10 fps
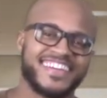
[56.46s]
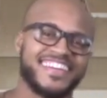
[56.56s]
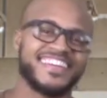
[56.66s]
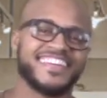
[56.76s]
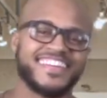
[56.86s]

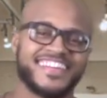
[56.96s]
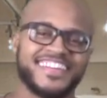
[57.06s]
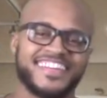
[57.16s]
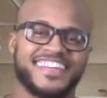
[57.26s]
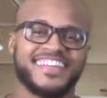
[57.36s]

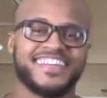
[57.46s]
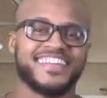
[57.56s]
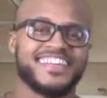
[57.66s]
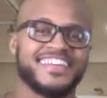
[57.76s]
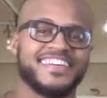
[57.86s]

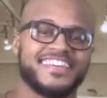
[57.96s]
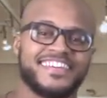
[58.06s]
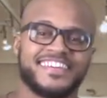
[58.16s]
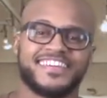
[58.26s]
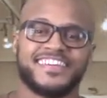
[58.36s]

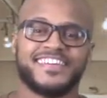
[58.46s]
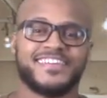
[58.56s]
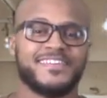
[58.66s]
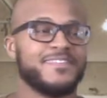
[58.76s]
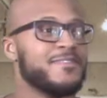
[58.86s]

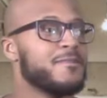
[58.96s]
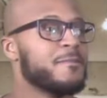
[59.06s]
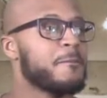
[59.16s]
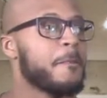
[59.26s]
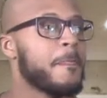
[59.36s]

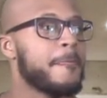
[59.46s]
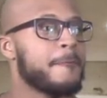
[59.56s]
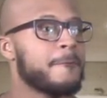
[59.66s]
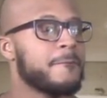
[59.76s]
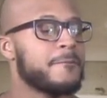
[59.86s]

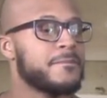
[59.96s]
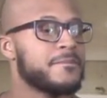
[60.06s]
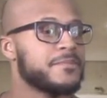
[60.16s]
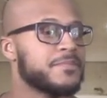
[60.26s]
The person shown says nothing.